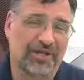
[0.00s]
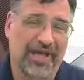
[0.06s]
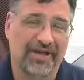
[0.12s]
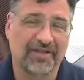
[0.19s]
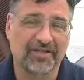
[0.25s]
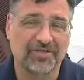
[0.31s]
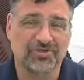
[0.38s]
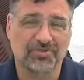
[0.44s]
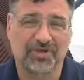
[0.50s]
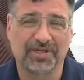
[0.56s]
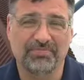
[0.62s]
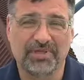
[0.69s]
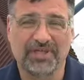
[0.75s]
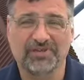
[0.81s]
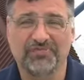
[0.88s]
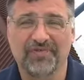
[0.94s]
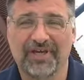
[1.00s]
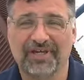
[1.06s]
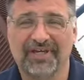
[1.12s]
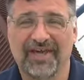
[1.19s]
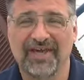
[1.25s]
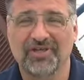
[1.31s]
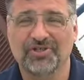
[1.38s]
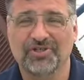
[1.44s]
down and enjoy a beach
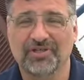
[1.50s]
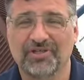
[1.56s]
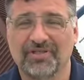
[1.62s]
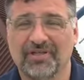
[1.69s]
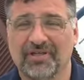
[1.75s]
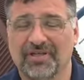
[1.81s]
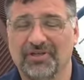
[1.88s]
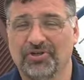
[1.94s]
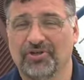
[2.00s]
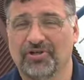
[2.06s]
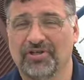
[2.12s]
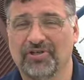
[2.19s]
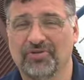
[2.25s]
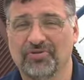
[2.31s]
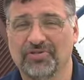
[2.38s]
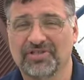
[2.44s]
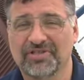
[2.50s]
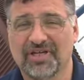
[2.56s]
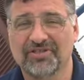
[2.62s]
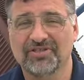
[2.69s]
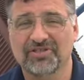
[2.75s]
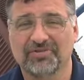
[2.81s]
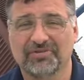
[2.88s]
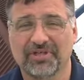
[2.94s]
vacation, and you're going to use
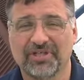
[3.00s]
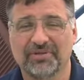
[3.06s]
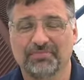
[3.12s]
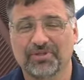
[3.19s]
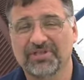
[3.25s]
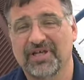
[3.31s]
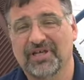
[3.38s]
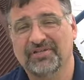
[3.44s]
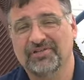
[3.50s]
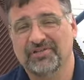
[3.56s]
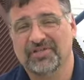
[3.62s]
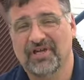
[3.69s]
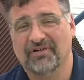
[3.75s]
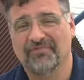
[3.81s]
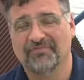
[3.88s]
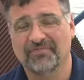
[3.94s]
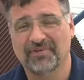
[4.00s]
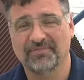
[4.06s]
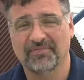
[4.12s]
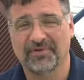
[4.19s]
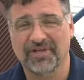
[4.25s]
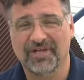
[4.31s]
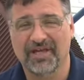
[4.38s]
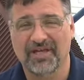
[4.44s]
sunscreen to protect yourself from
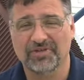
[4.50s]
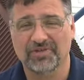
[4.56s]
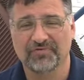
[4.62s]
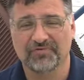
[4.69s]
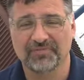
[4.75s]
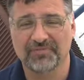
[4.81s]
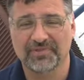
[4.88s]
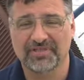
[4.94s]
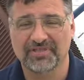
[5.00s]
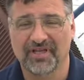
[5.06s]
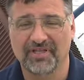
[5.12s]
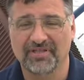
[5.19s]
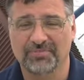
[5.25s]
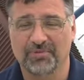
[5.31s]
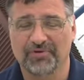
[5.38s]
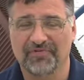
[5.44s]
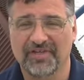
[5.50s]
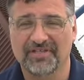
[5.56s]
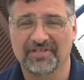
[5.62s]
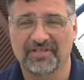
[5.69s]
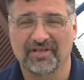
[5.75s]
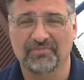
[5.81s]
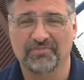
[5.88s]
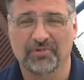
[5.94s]
the radiation from the sun to prevent
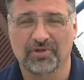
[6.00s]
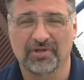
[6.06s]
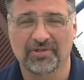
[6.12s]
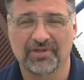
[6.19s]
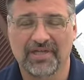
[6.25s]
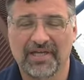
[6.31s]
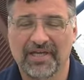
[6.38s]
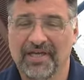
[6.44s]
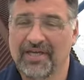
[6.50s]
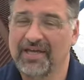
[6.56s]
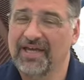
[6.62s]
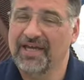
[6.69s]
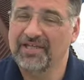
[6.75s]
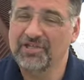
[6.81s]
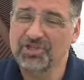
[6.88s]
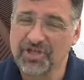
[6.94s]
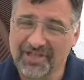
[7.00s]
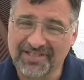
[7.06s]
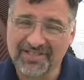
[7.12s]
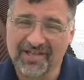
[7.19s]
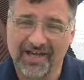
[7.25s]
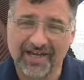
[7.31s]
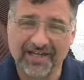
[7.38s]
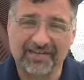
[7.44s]
sunburn. And just
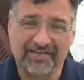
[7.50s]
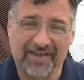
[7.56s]
like